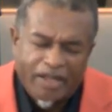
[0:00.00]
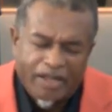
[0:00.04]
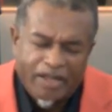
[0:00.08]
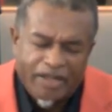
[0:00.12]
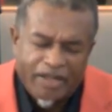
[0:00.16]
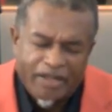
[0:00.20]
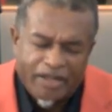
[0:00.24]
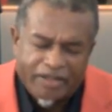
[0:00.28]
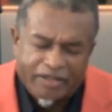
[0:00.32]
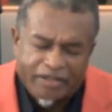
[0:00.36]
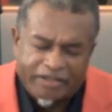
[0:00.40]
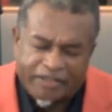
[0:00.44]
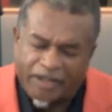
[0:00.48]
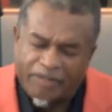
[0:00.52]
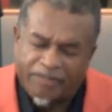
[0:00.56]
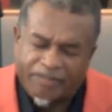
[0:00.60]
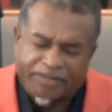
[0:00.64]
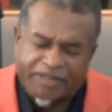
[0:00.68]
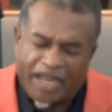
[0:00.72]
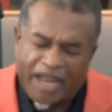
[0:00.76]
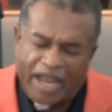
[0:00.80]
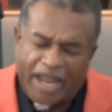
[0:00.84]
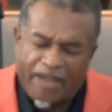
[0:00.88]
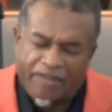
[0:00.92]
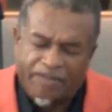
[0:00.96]

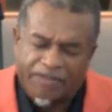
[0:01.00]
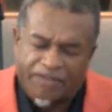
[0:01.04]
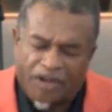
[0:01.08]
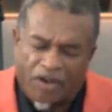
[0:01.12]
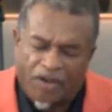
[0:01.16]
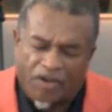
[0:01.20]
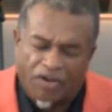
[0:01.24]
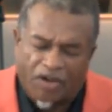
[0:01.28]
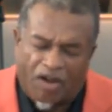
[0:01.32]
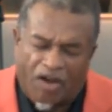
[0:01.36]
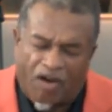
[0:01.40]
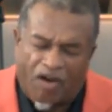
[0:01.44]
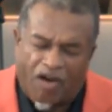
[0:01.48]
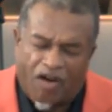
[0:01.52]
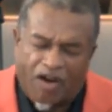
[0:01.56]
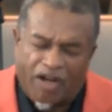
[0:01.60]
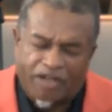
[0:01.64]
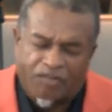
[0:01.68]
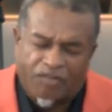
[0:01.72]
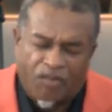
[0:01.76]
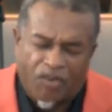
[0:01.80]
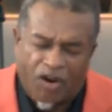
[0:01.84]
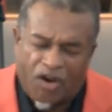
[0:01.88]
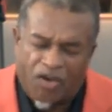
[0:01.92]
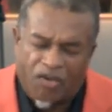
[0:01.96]
sometimes, oh Lord,
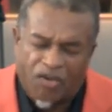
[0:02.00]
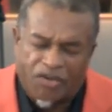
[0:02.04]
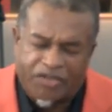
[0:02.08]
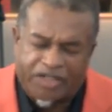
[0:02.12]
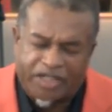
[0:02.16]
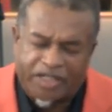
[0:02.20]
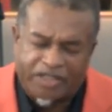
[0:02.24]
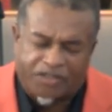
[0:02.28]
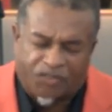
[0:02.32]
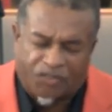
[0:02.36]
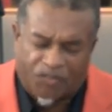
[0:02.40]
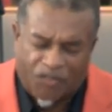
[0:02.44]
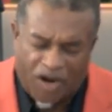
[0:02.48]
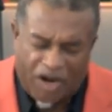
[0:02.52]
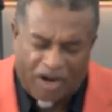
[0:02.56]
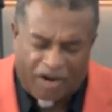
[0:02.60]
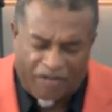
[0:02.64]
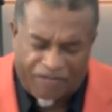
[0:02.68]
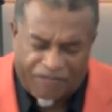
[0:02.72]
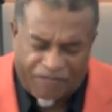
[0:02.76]
road gets rough.